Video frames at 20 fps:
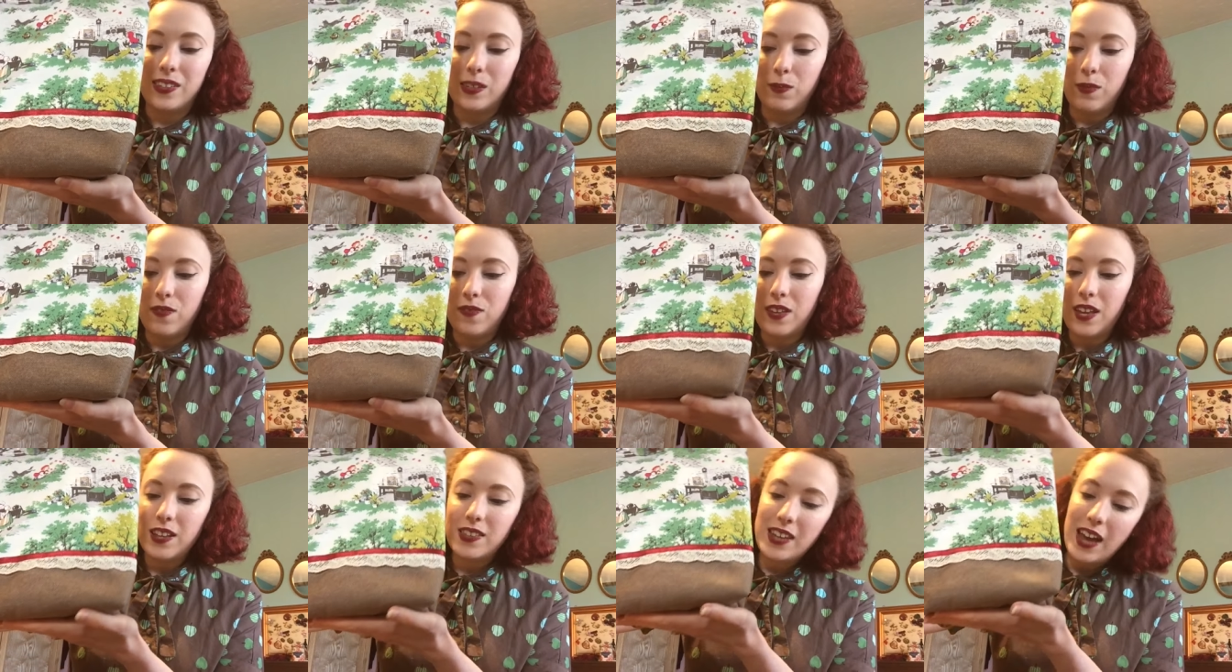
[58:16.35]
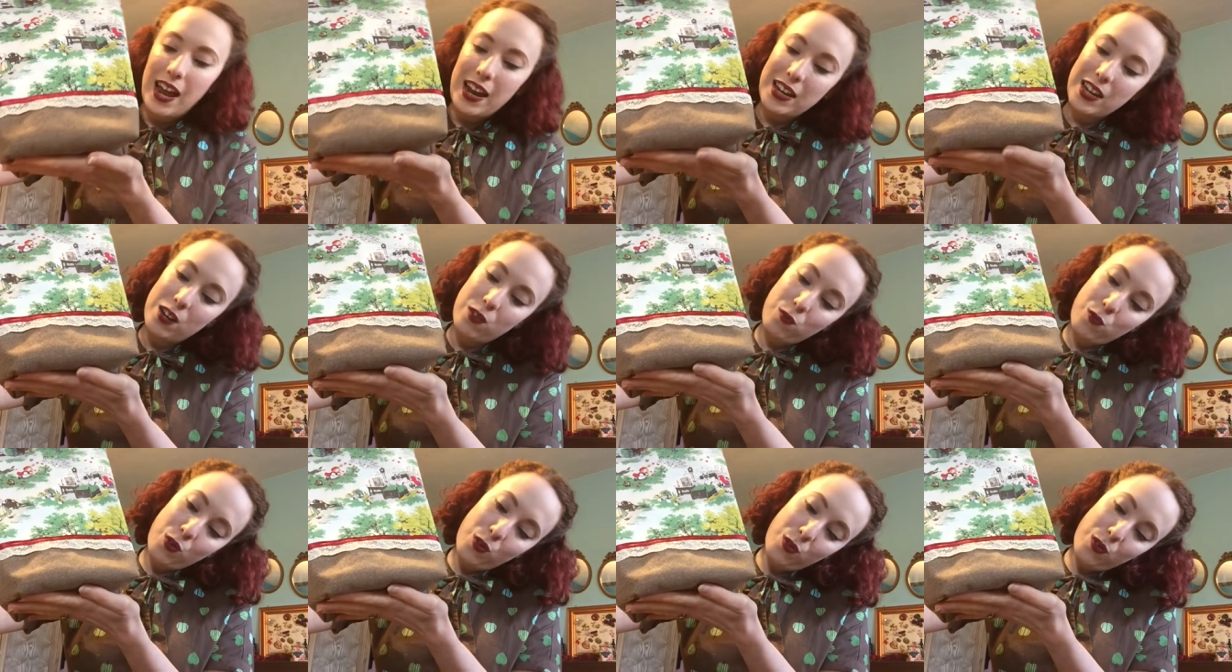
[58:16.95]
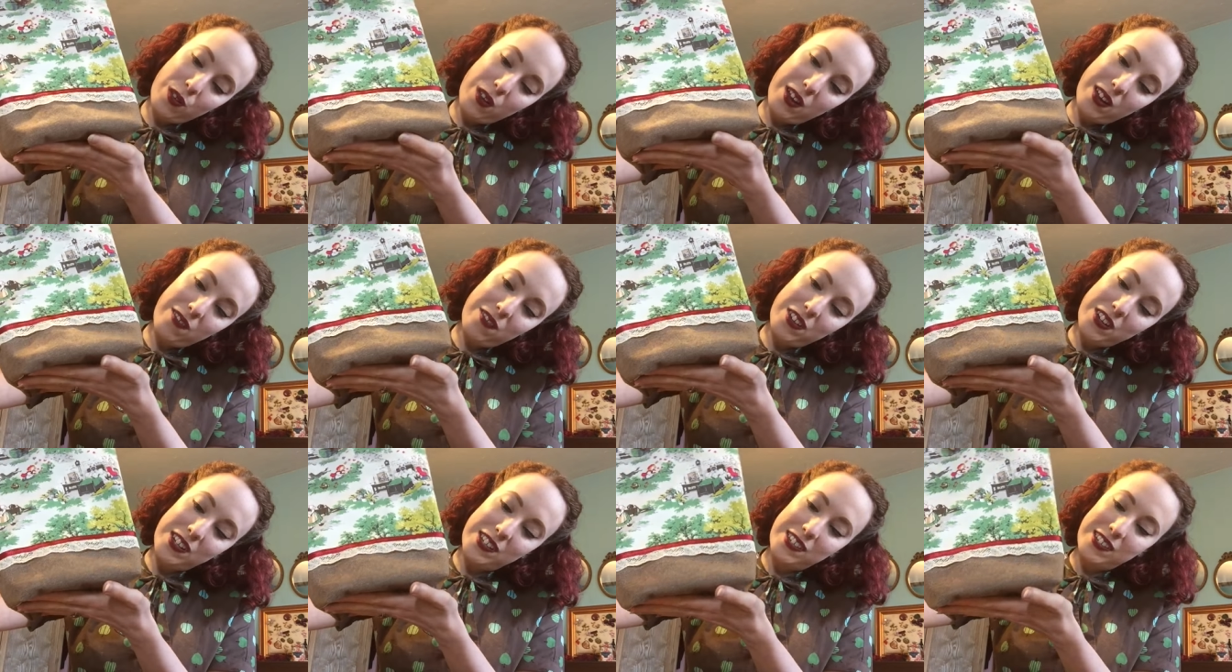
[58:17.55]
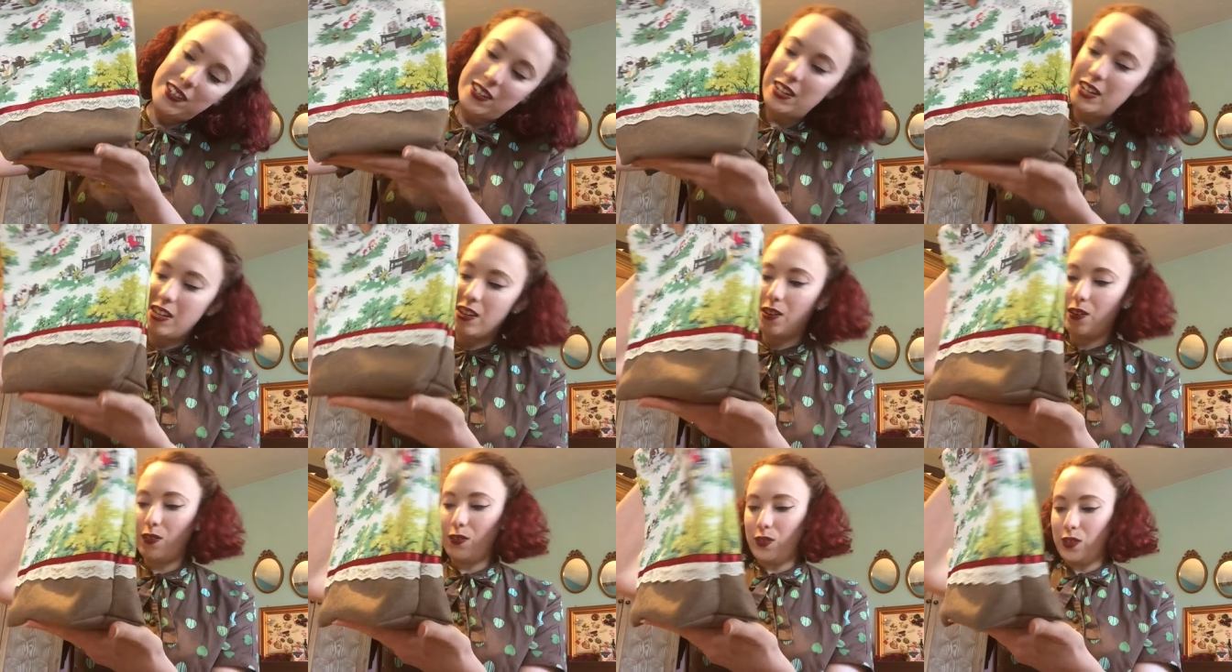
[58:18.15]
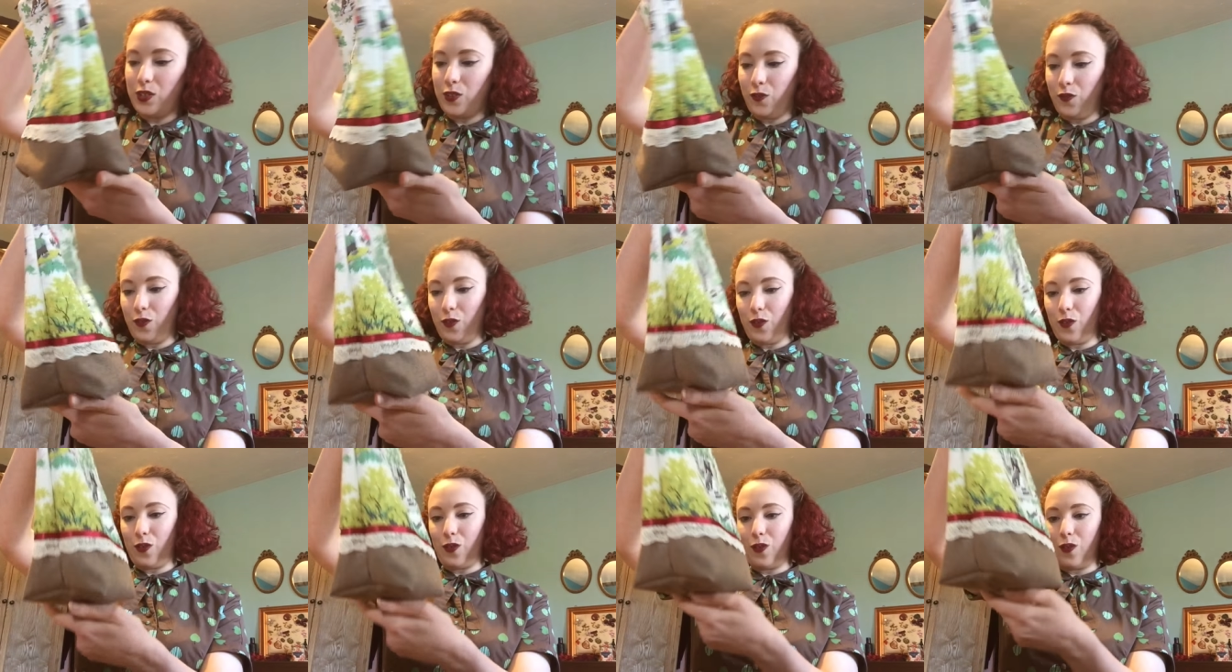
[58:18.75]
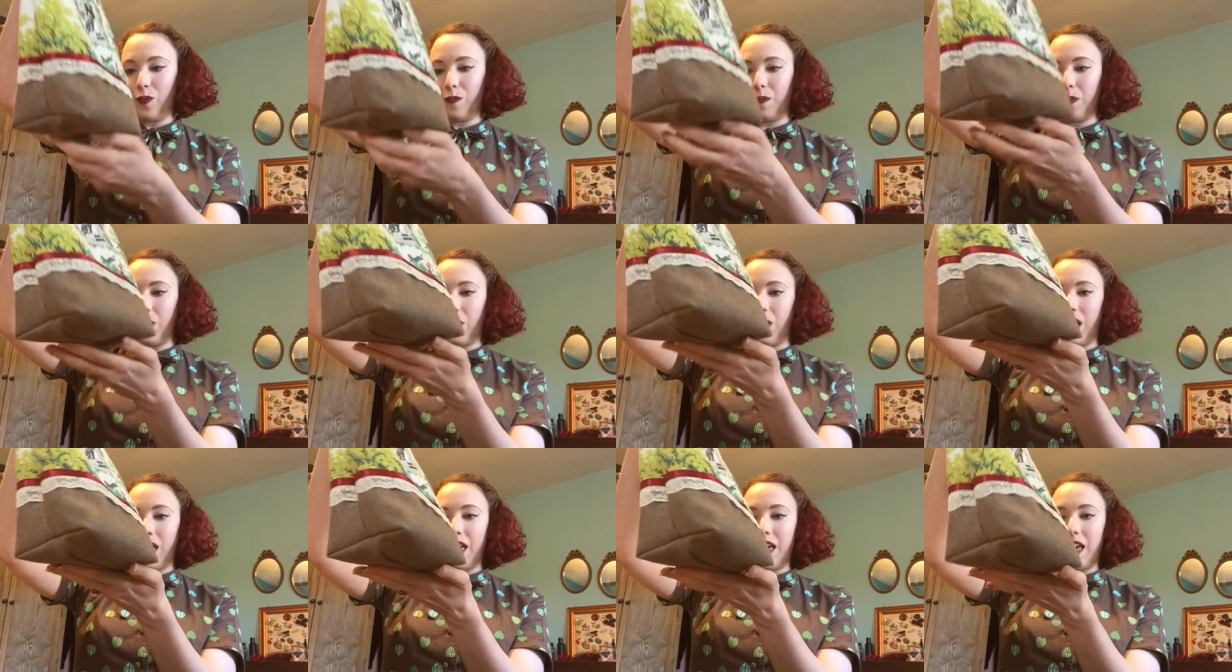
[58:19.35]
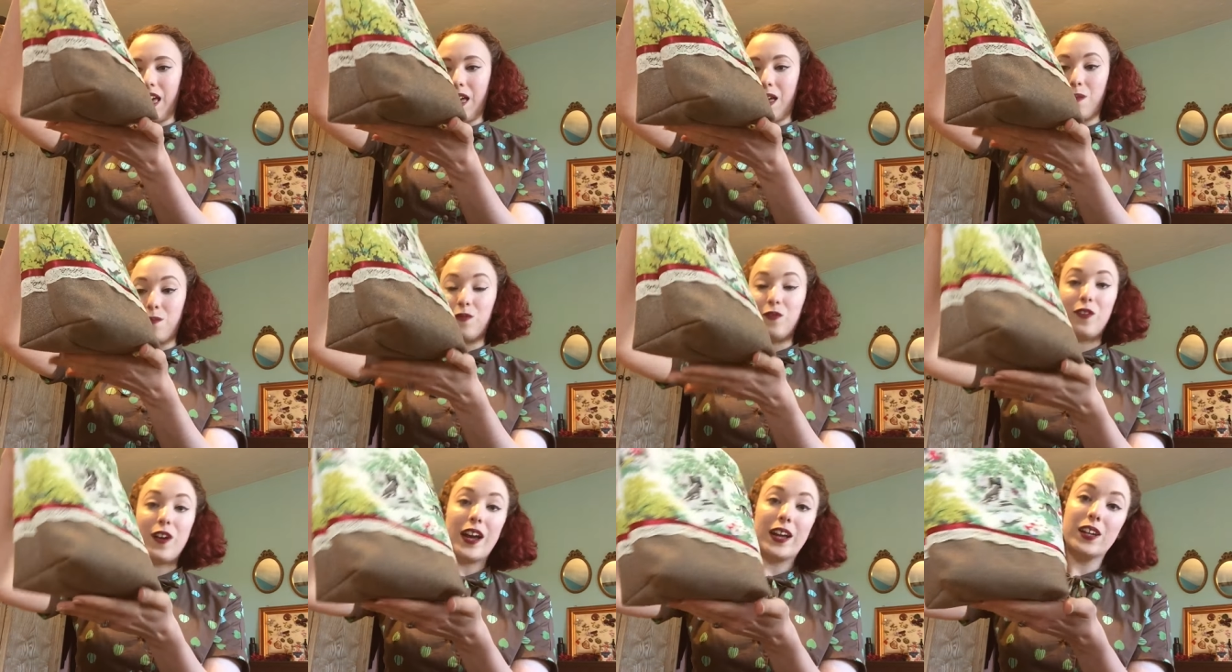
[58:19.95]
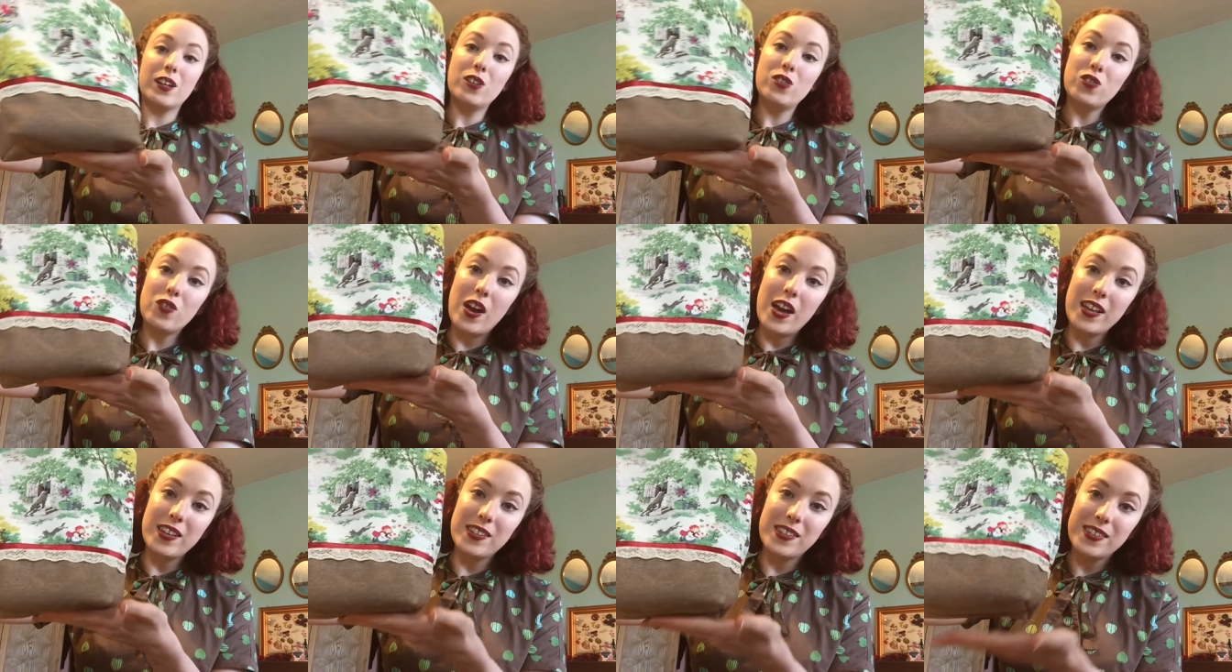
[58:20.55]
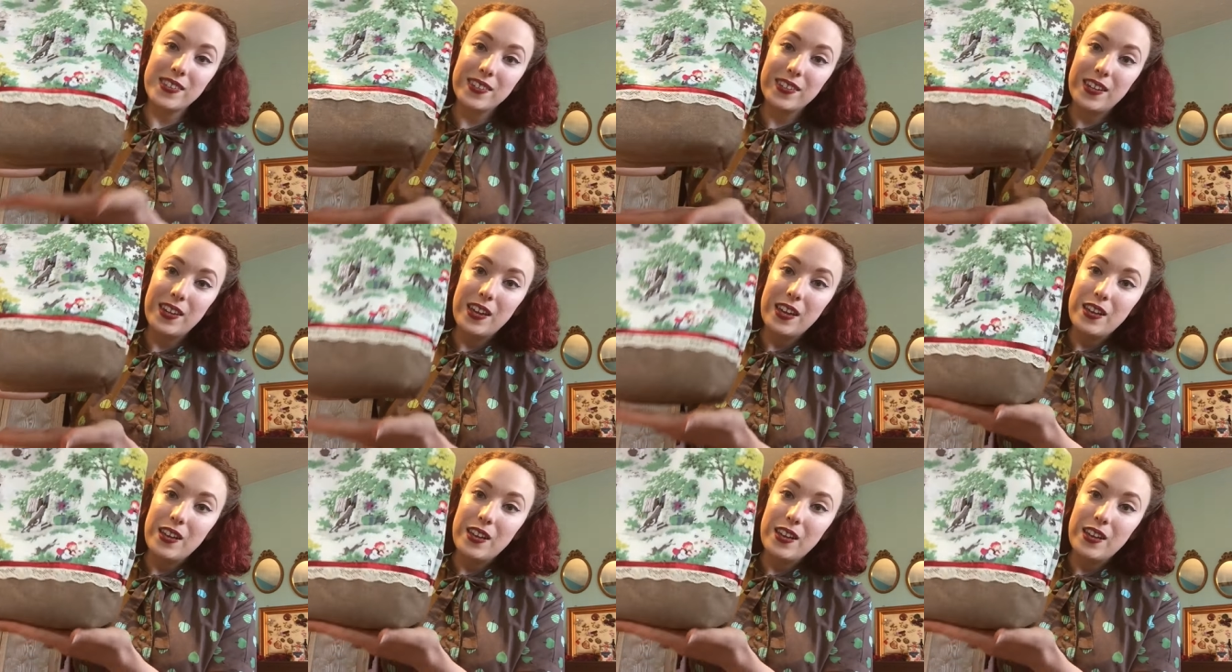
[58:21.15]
some of the Italian wool that I recently used for my Franken dress,